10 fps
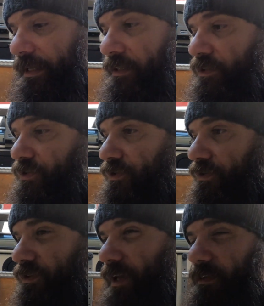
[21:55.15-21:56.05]
in
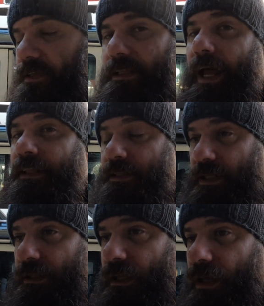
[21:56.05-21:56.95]

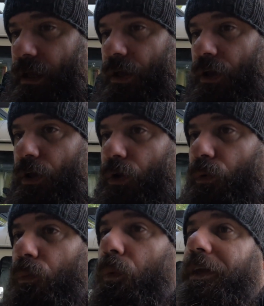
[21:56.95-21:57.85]
2019,
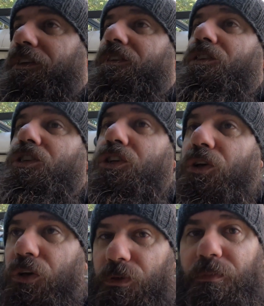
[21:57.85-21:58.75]
which
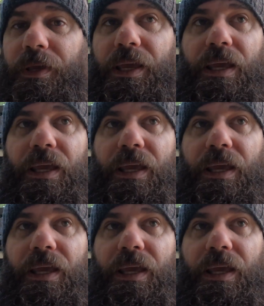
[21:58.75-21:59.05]
should